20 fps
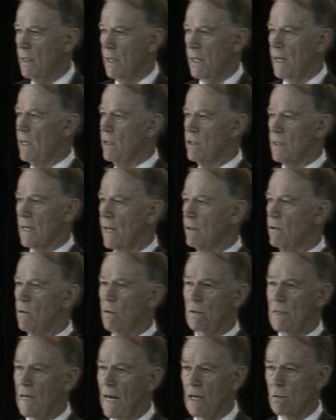He's not
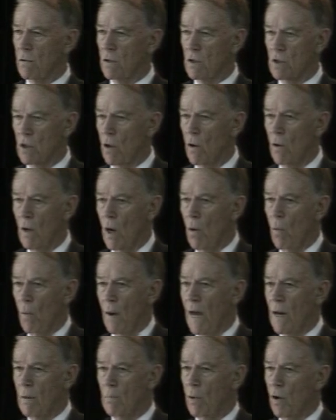too dangerous. So
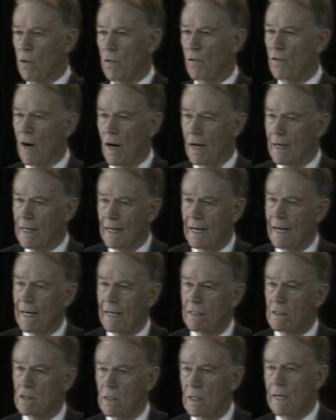we had both of our
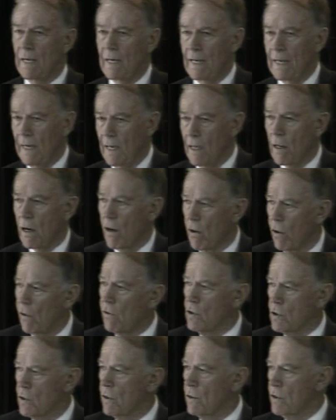guns in our
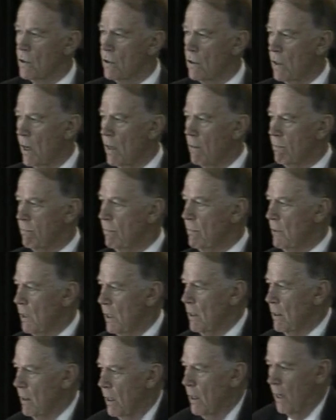holsters and
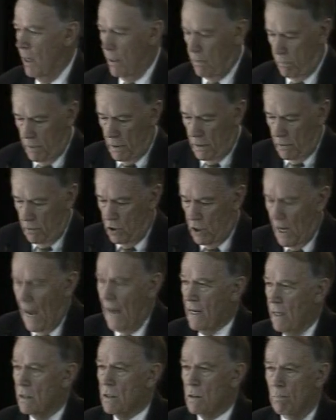our
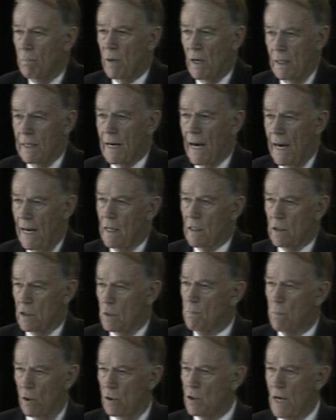jackets buttoned. I had a
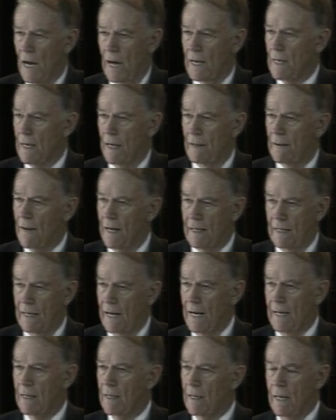sport jacket on that
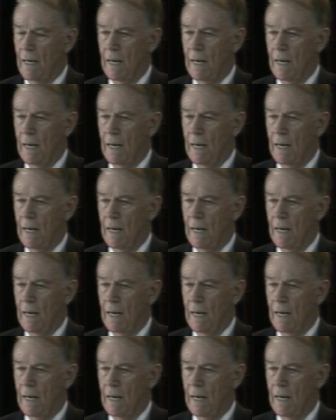day.